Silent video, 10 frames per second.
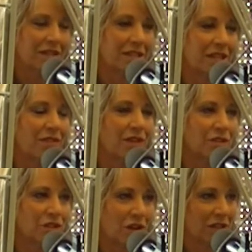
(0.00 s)

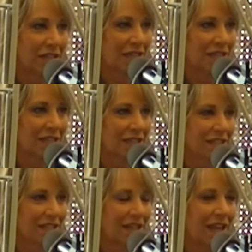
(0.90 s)
CFL Charlie,
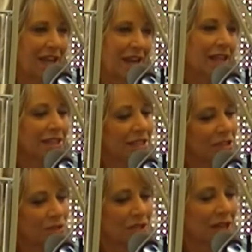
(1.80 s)
and LED
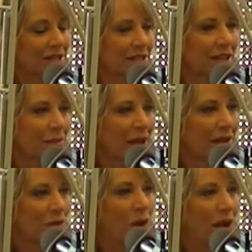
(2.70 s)
Lucy hasn't come
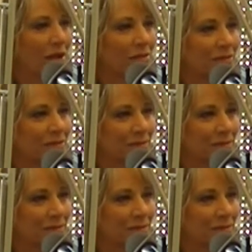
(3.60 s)
out in a while.